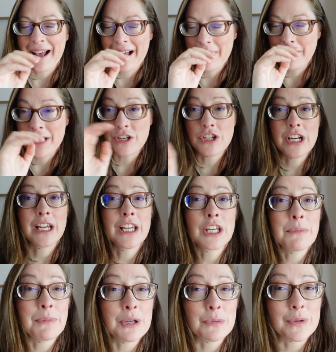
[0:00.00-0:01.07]
Um, and she can
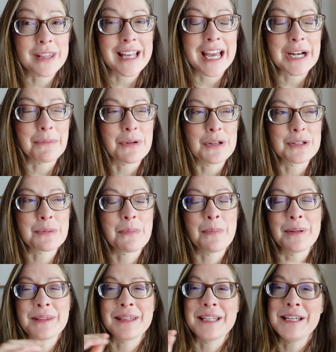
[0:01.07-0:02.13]
commune with animals,
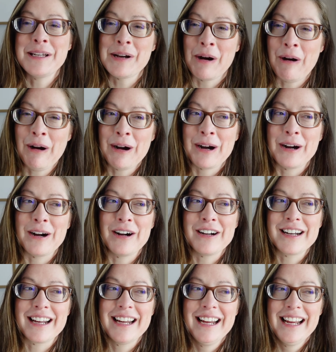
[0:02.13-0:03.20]
but the
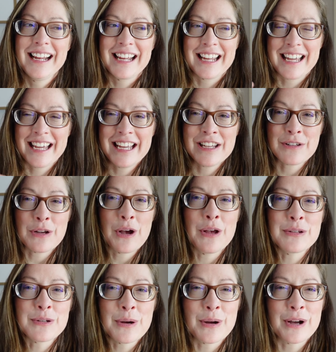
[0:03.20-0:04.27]
guard he is
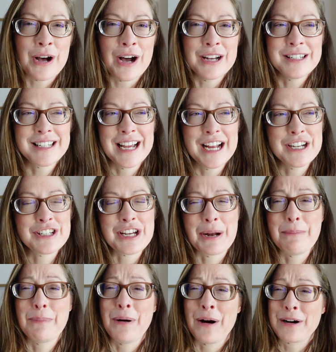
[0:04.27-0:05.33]
also a god touch
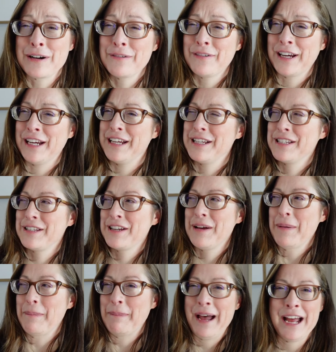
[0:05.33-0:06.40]
and part of his
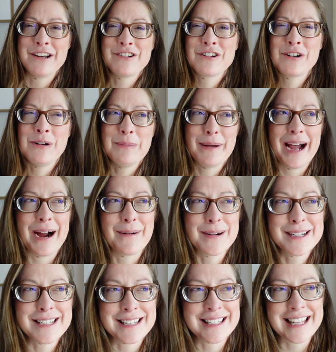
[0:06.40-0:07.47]
magical
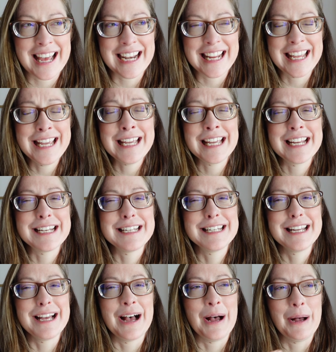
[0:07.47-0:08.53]
powers is that he
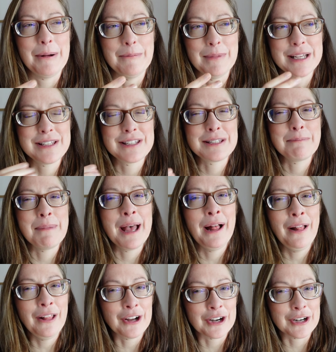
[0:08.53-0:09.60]
can um,
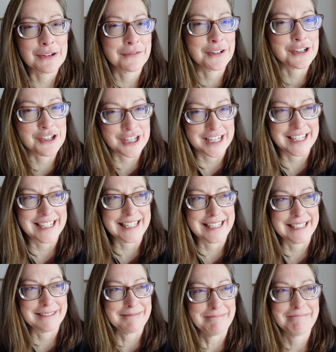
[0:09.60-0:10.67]
smell her
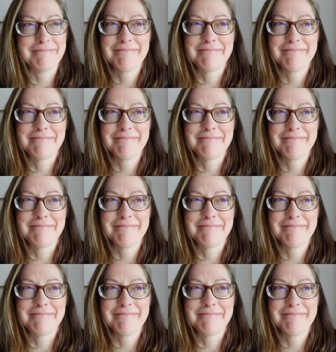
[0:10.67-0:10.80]
virginity.